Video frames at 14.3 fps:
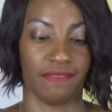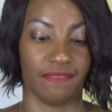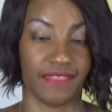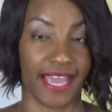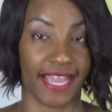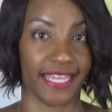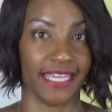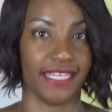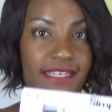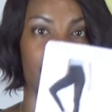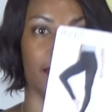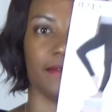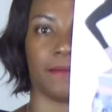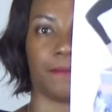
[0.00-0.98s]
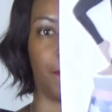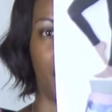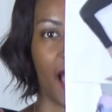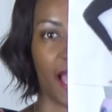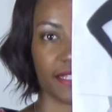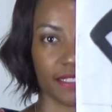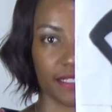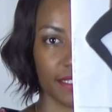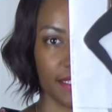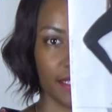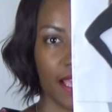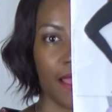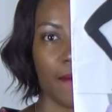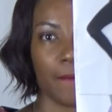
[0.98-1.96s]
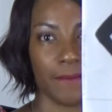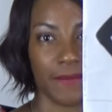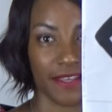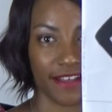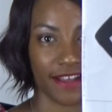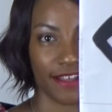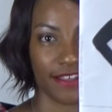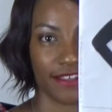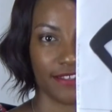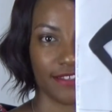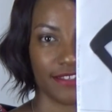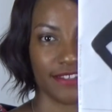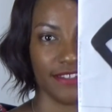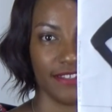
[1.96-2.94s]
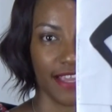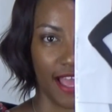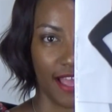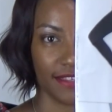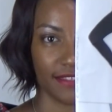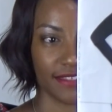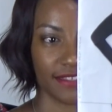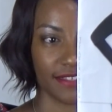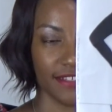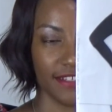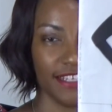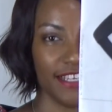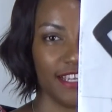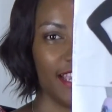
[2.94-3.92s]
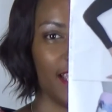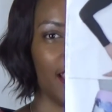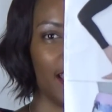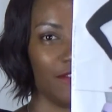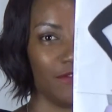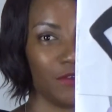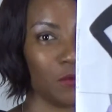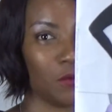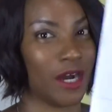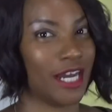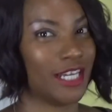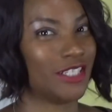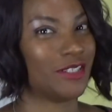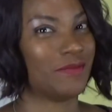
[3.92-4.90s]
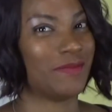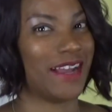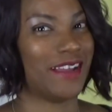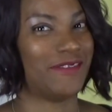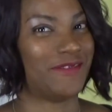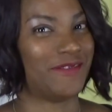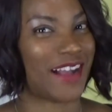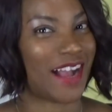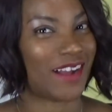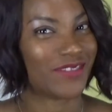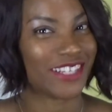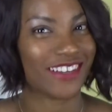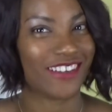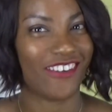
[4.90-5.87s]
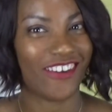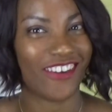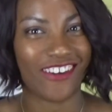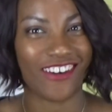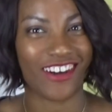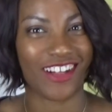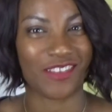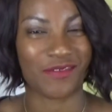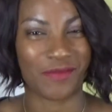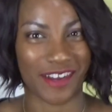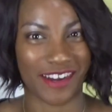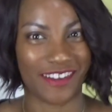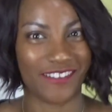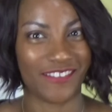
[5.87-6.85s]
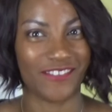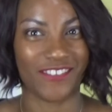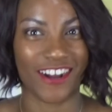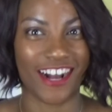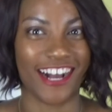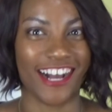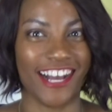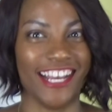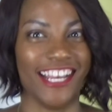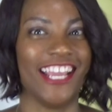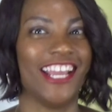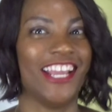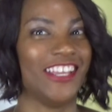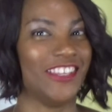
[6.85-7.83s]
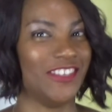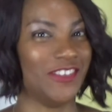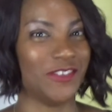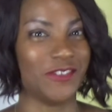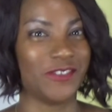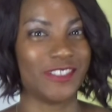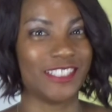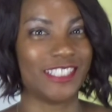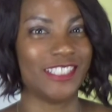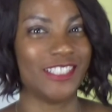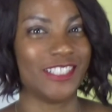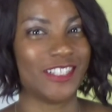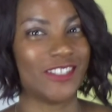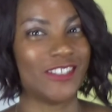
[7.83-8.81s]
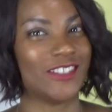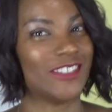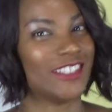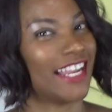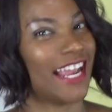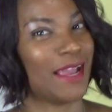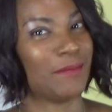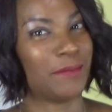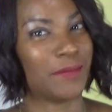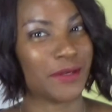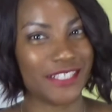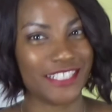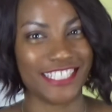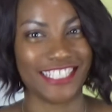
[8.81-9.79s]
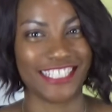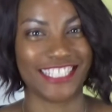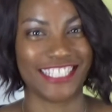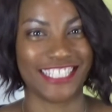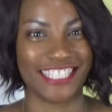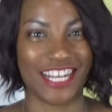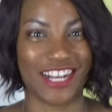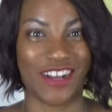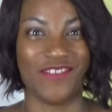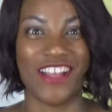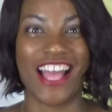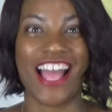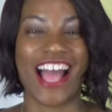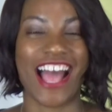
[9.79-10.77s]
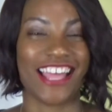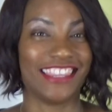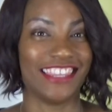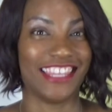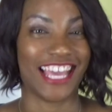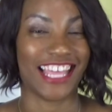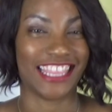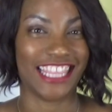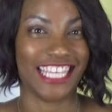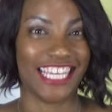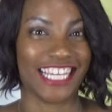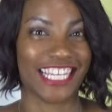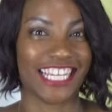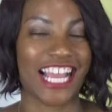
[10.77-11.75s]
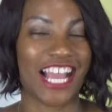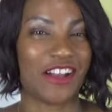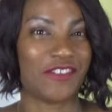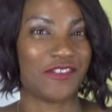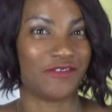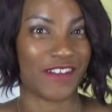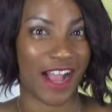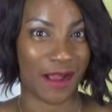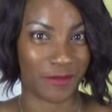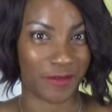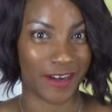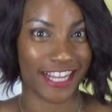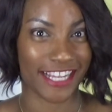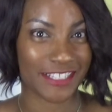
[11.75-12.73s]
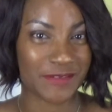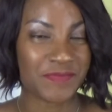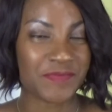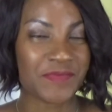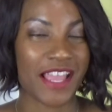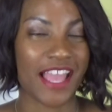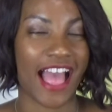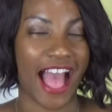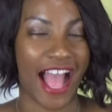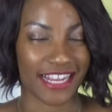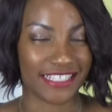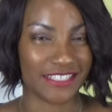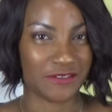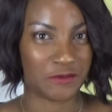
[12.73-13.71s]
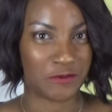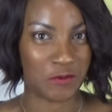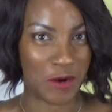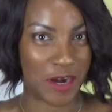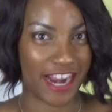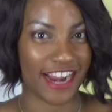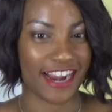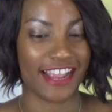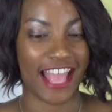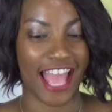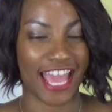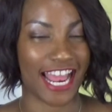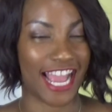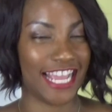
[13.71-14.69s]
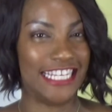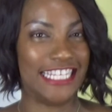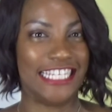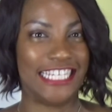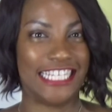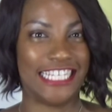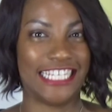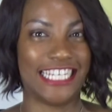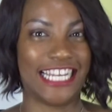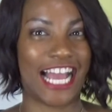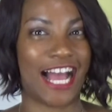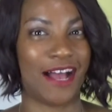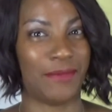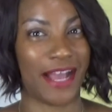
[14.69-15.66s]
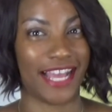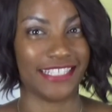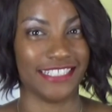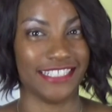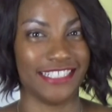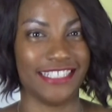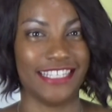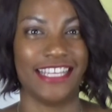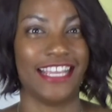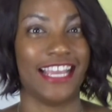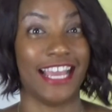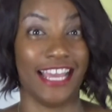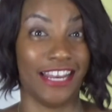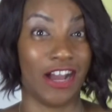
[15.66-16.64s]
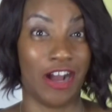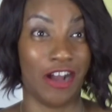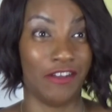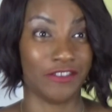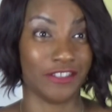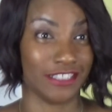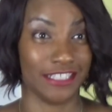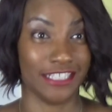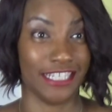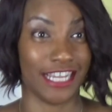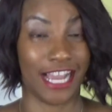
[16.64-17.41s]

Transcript: legging pattern because, yes, if you watched my fabric haul part one, you will know that I purchased some athletic fabric activewear and I needed a pattern and obviously